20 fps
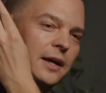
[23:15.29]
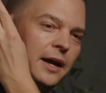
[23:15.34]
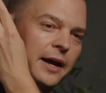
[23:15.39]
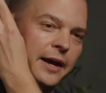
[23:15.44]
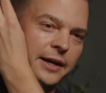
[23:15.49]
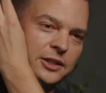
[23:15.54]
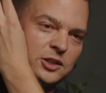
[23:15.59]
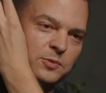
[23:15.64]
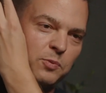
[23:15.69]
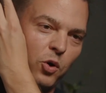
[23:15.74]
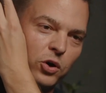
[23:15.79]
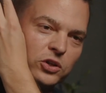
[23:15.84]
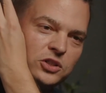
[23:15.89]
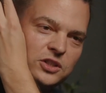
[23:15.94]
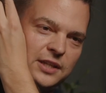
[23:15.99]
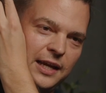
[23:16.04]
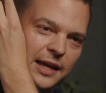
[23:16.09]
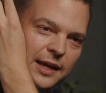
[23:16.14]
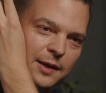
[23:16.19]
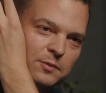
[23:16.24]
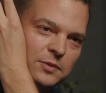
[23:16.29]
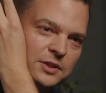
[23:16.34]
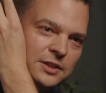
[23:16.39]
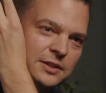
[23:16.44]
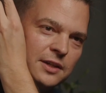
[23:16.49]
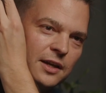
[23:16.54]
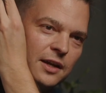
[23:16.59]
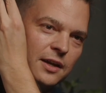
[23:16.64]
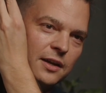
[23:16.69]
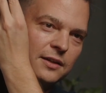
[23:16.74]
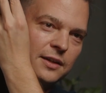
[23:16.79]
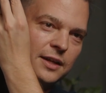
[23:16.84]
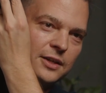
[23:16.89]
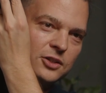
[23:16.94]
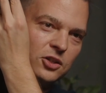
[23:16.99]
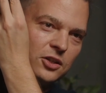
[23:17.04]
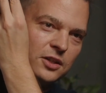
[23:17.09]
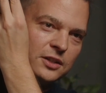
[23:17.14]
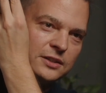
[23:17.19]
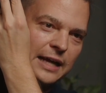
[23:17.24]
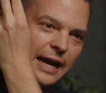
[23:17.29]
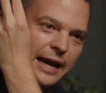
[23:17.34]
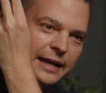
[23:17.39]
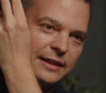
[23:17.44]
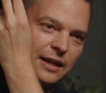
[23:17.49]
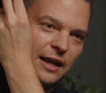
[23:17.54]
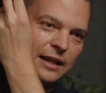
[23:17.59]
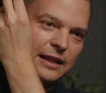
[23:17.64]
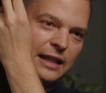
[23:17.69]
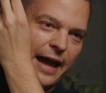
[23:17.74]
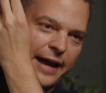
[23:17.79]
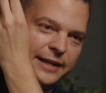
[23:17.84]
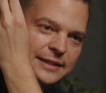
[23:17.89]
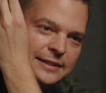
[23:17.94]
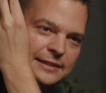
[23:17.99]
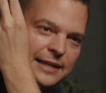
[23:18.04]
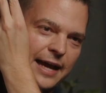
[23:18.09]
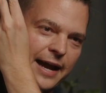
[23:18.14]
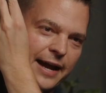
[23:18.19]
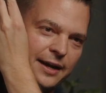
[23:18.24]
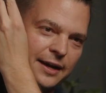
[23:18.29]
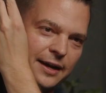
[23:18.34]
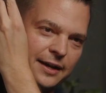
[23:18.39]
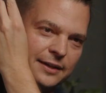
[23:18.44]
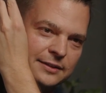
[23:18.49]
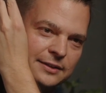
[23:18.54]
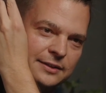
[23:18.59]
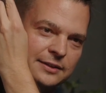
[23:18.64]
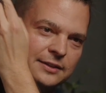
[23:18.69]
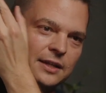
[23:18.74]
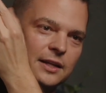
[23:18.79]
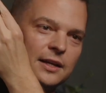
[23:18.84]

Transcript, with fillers: uh, sports teams. These are the Tython Lightsiders.